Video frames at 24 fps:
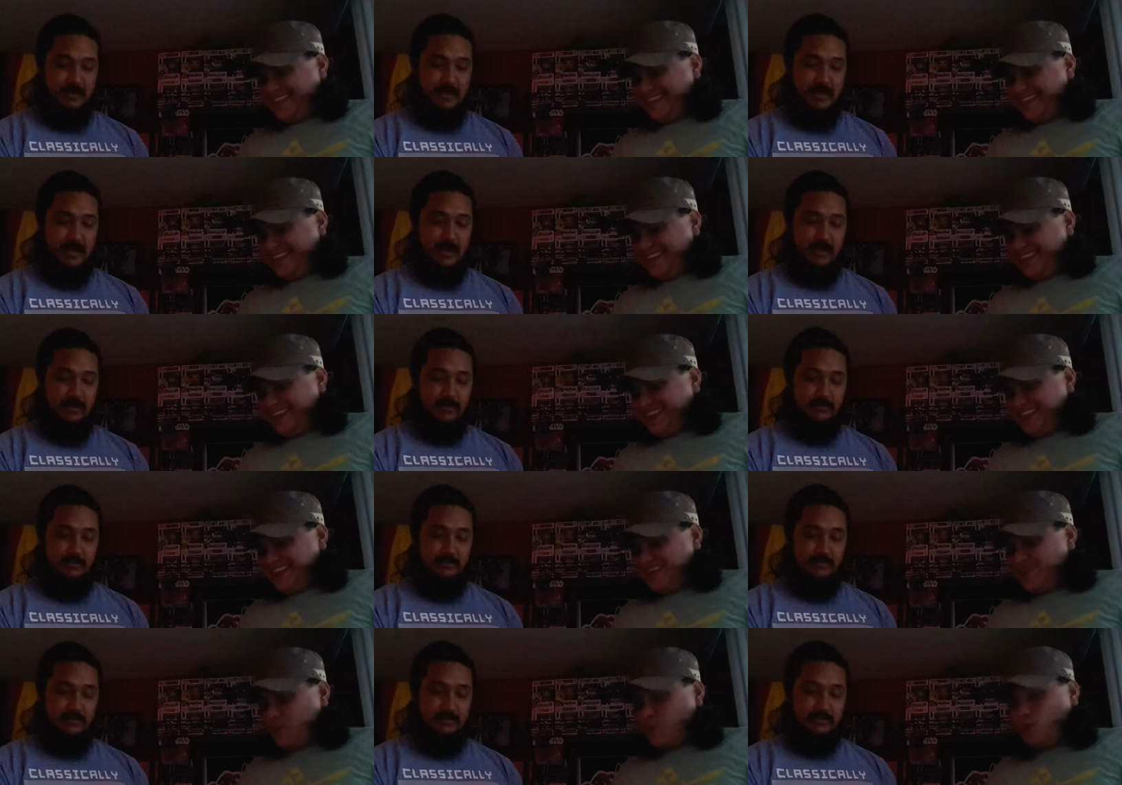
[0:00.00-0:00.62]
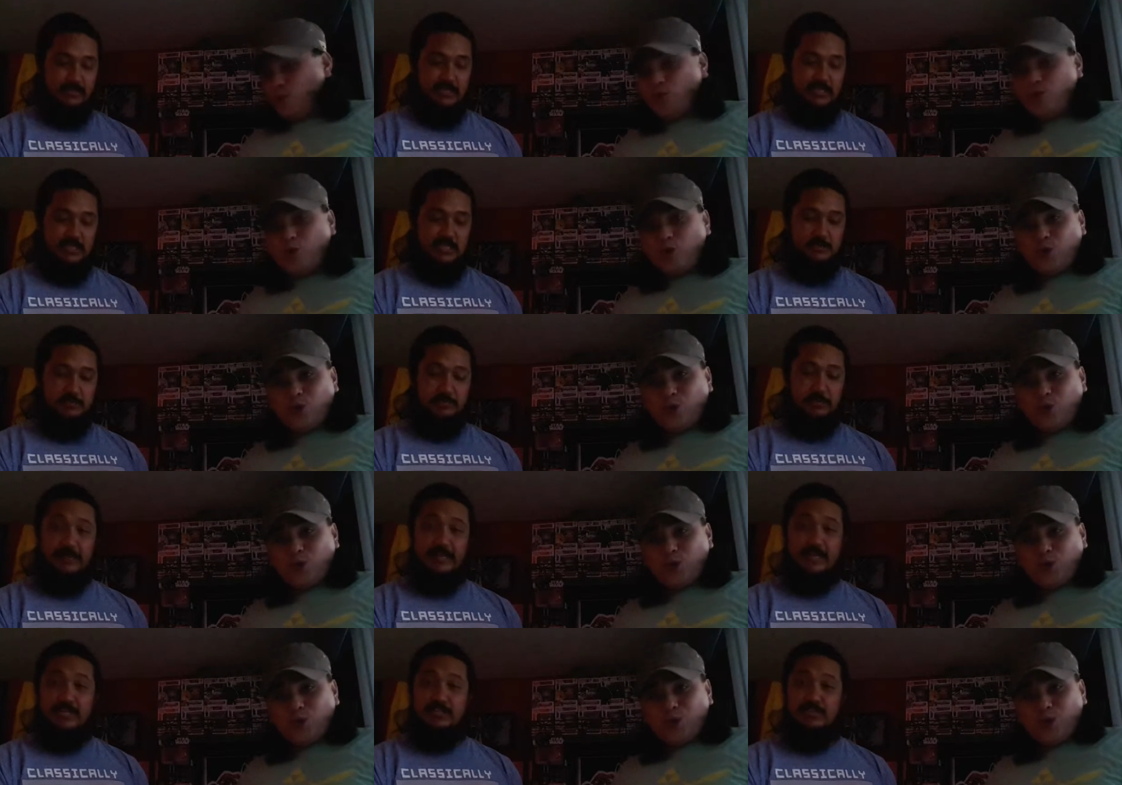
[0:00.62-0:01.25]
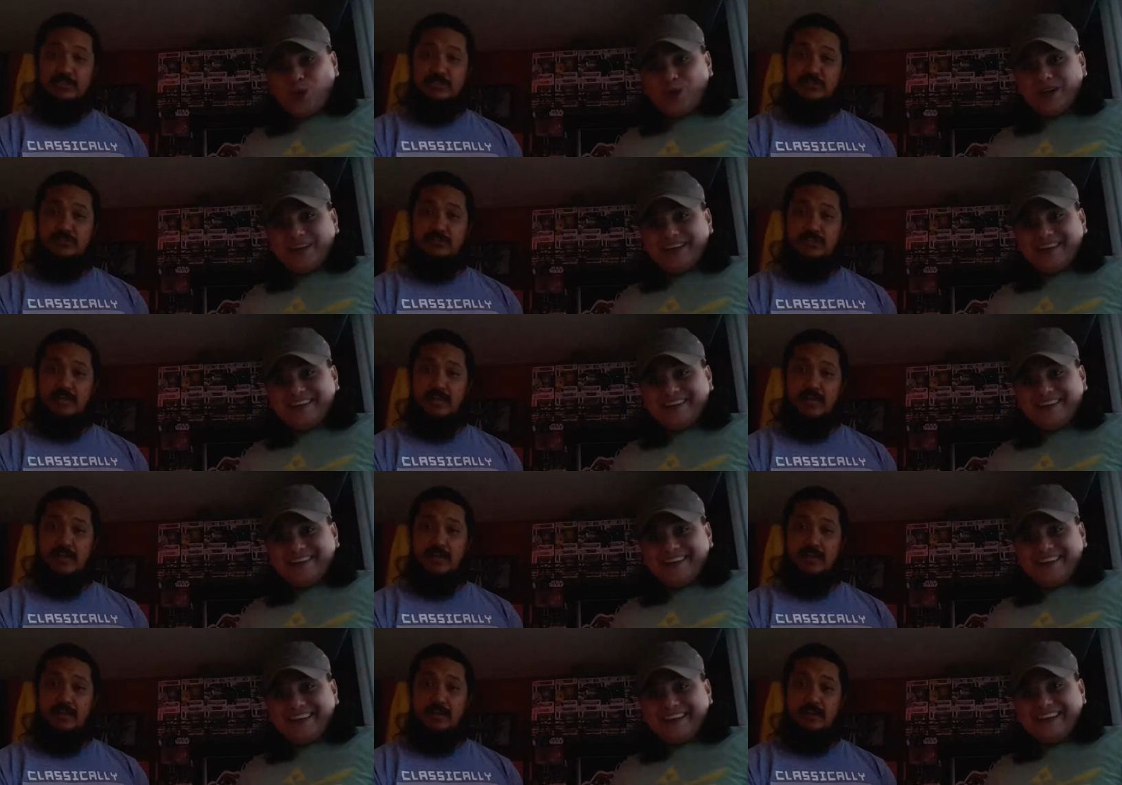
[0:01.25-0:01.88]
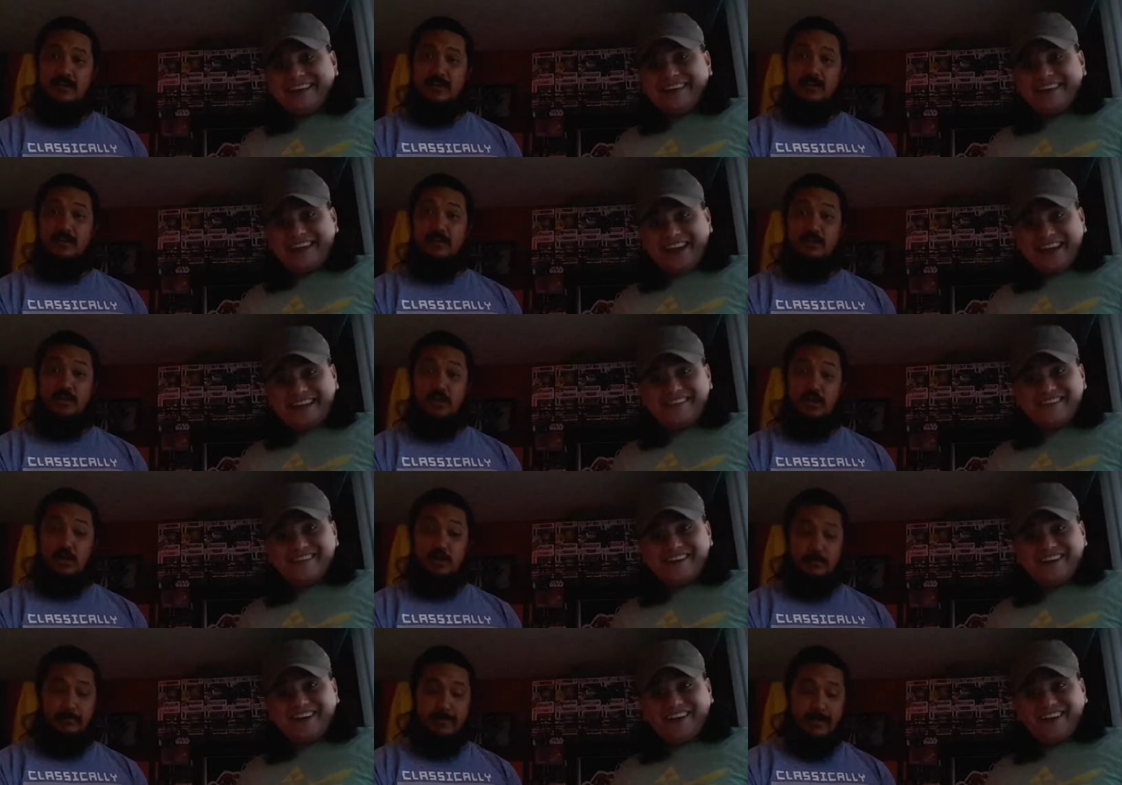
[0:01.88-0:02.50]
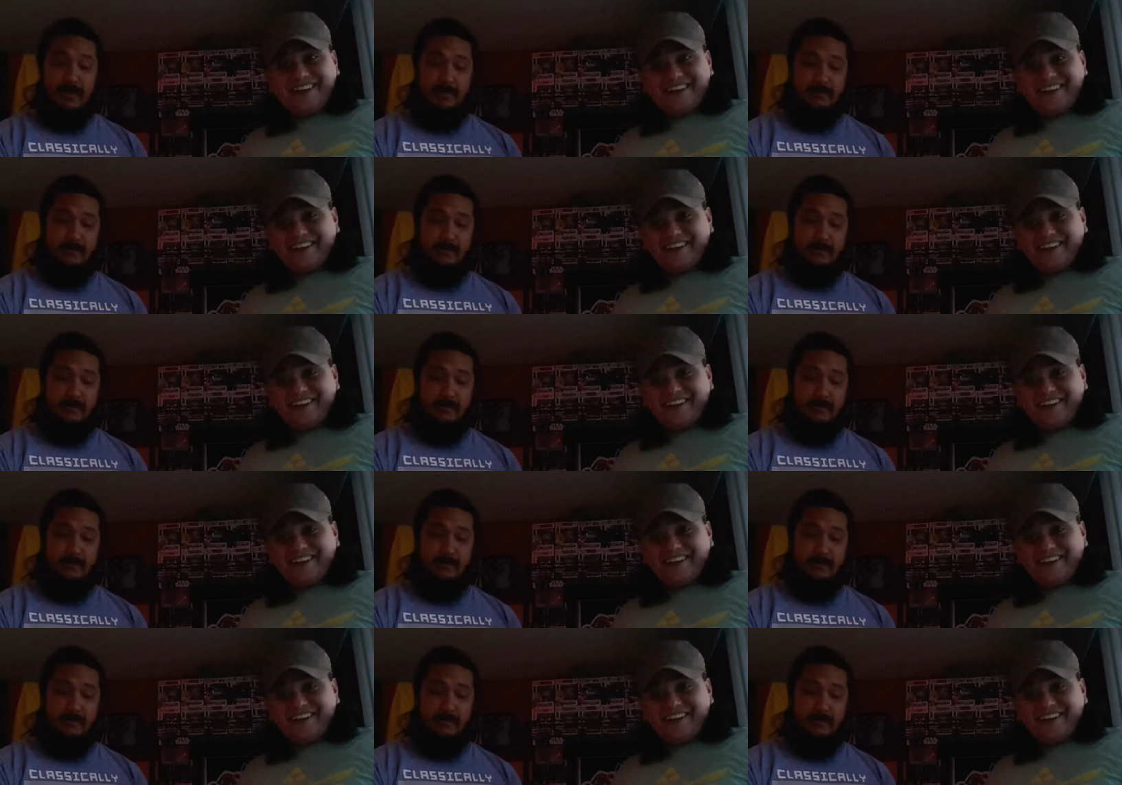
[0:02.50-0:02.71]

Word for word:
Speaker 1: hey. Ooh. Just because you say nice you're color.